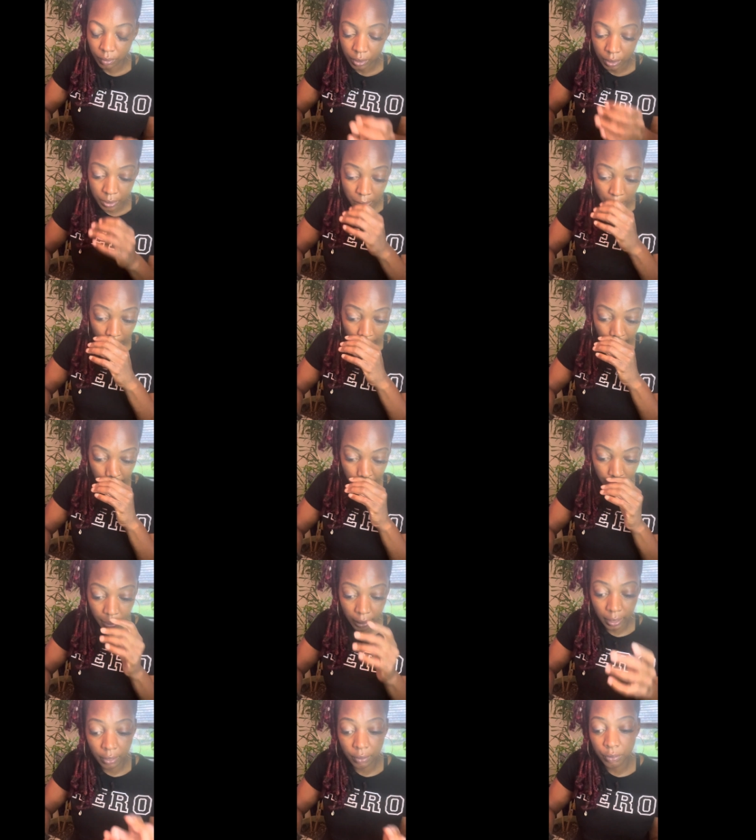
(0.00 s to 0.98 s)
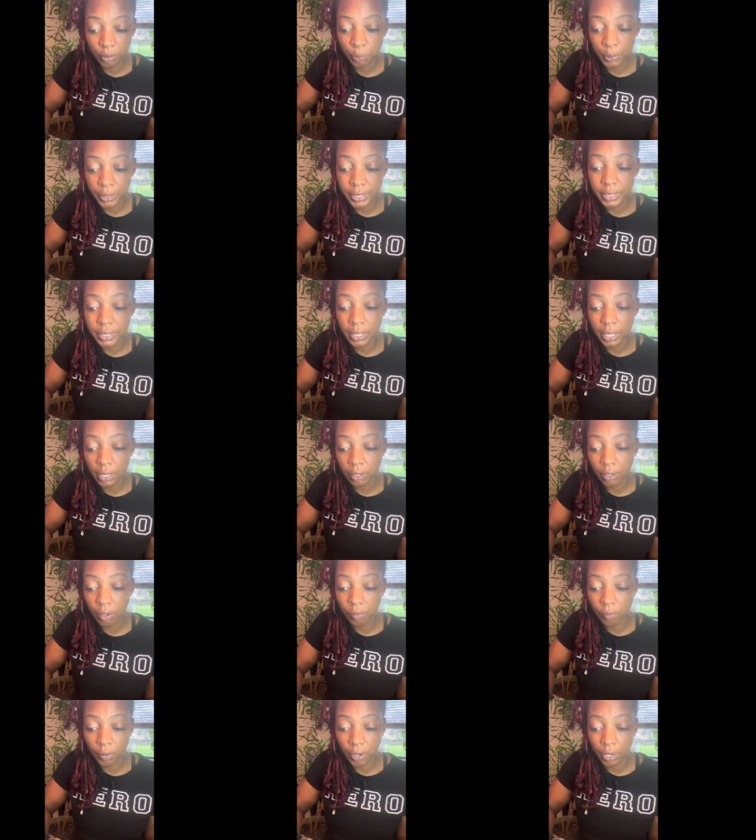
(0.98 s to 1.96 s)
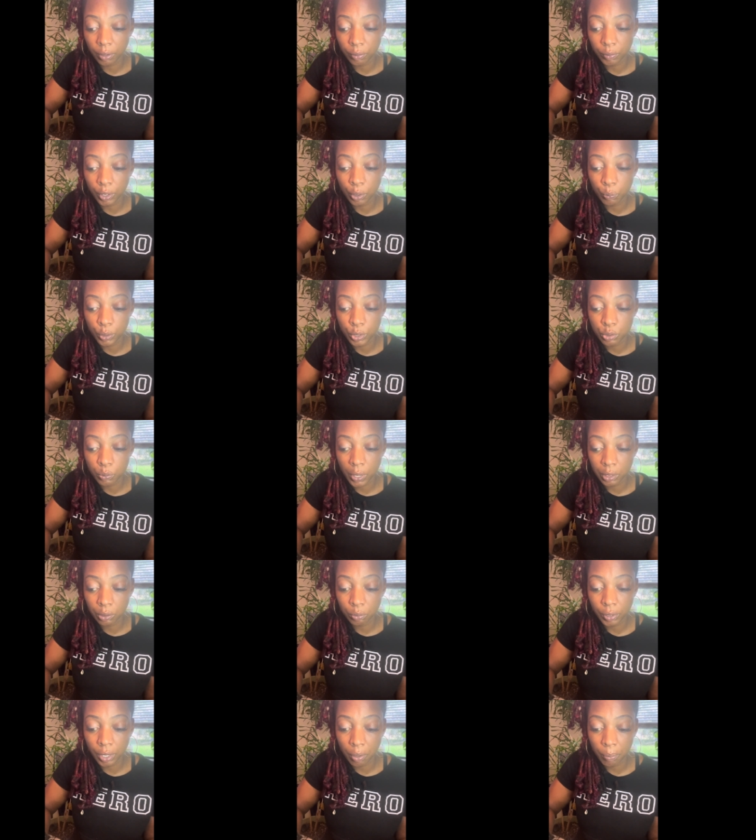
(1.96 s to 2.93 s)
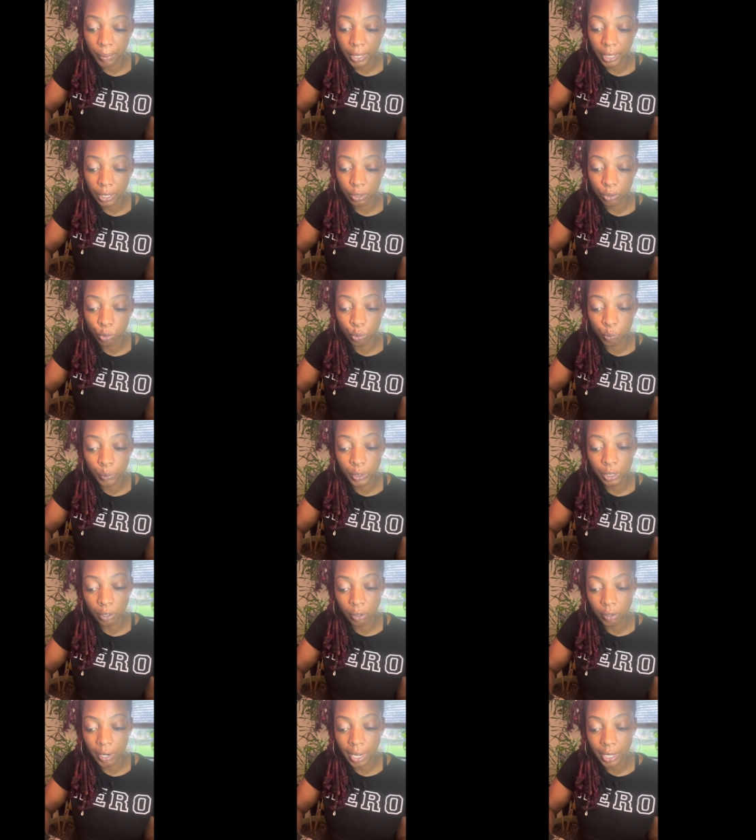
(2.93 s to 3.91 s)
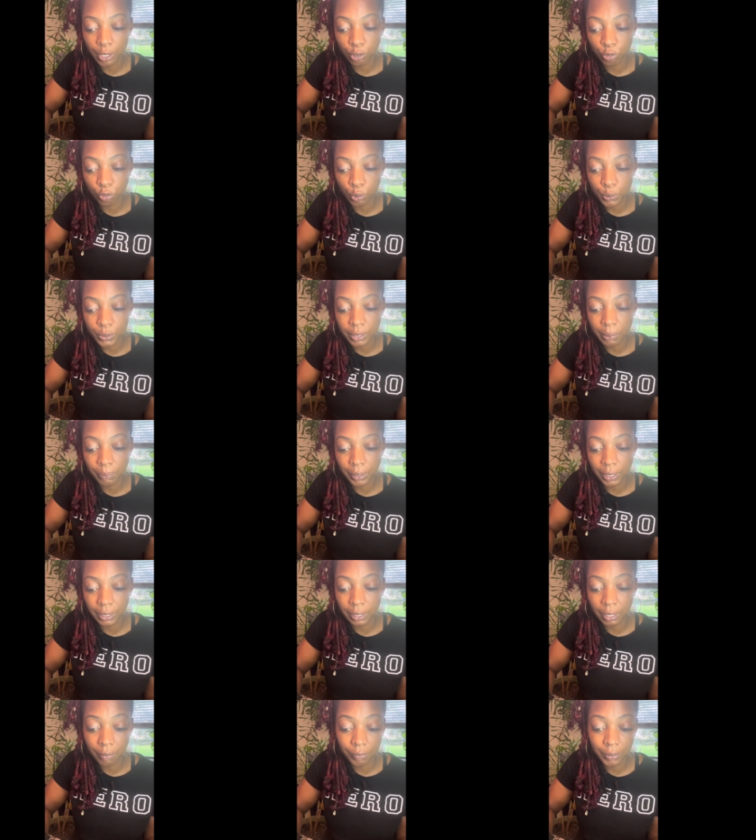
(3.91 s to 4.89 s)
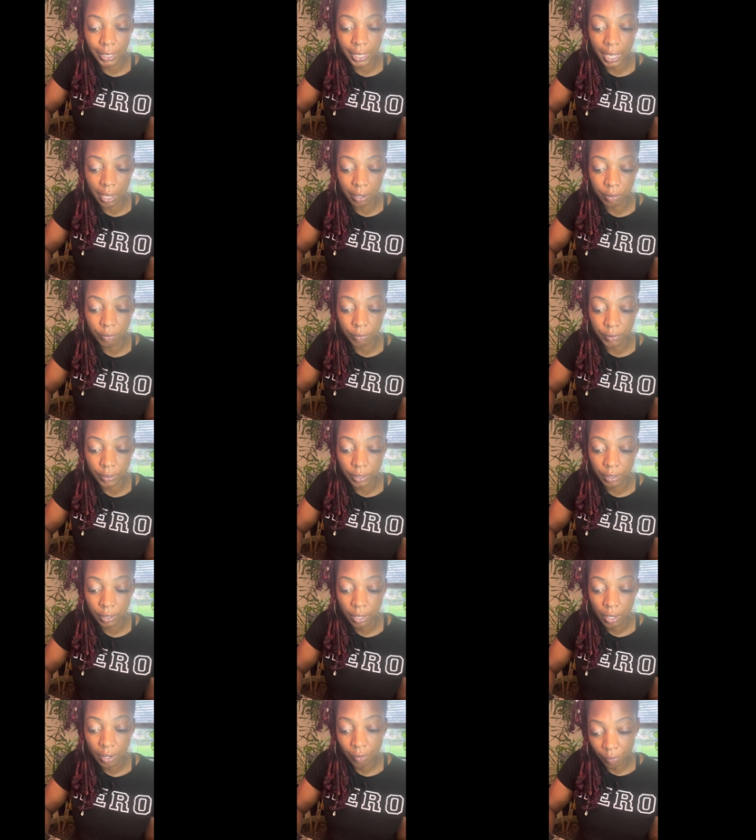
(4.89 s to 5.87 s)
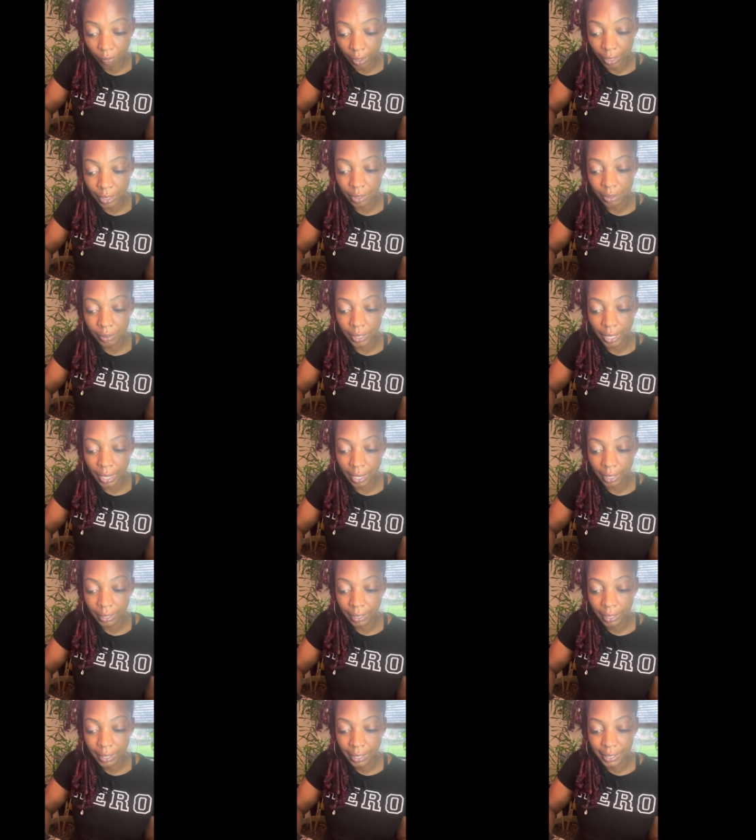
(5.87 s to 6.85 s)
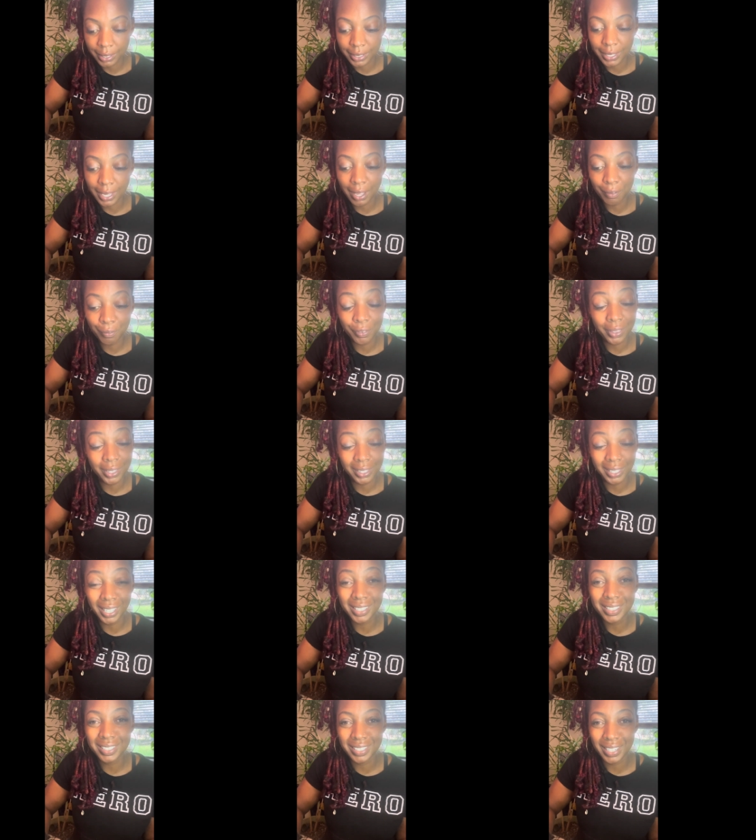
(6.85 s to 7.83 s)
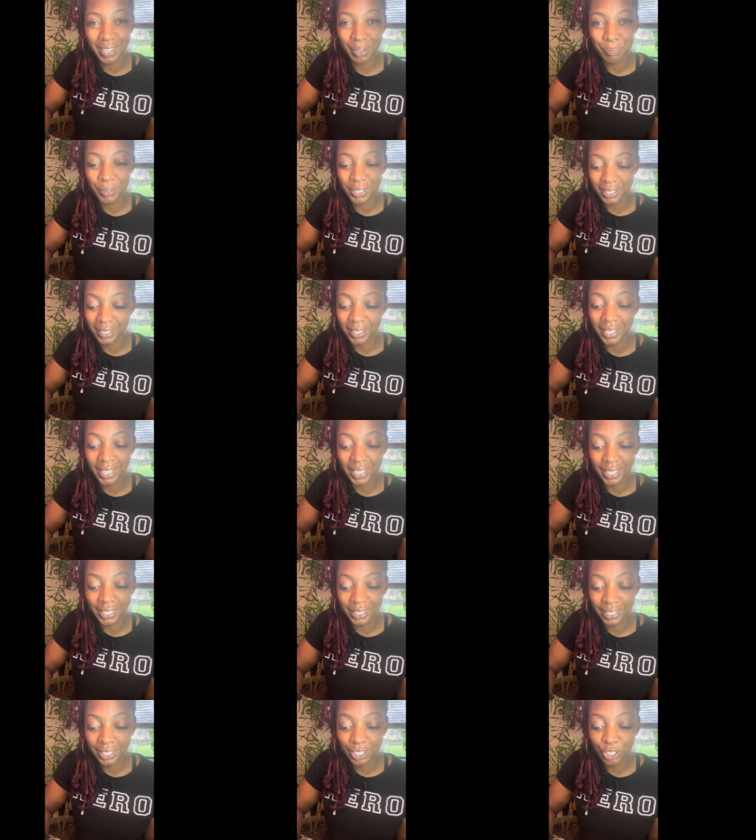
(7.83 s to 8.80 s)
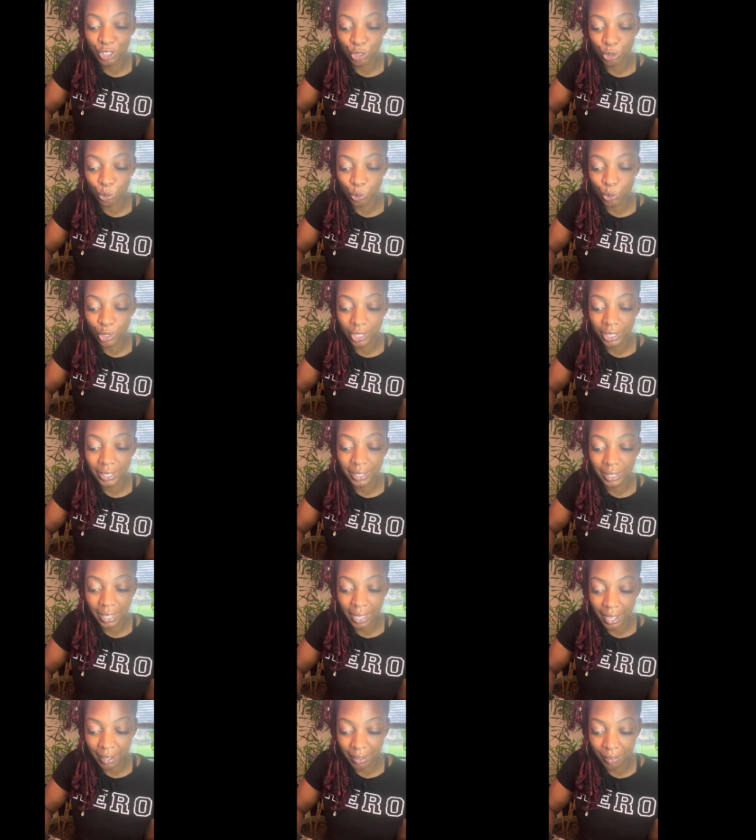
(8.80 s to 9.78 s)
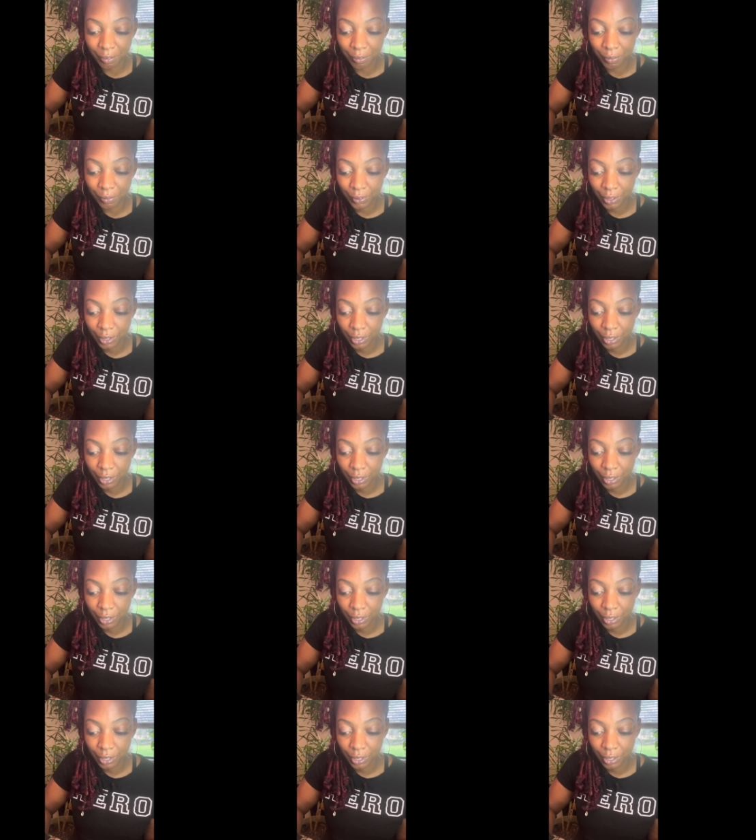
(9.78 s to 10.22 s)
So here, either we sit around and we dwell on our pain, or we learn how to grow something lovely out of it. Ready or not, it's time for the next chapter in your life.